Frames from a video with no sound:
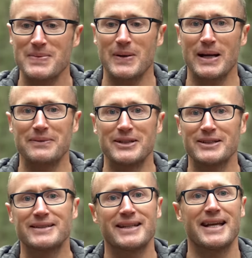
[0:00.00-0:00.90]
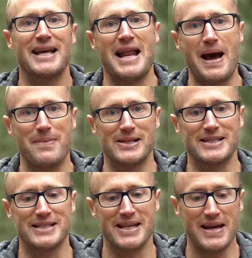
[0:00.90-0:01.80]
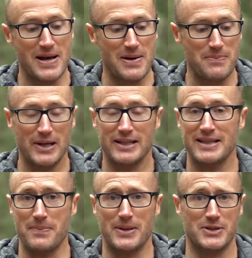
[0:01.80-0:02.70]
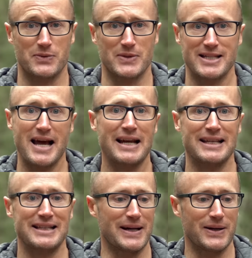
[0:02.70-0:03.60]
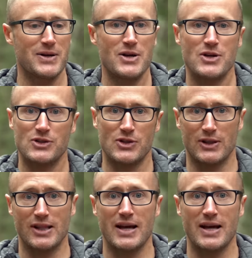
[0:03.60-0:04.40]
Whatever, it happens. But that piece was not in there, so the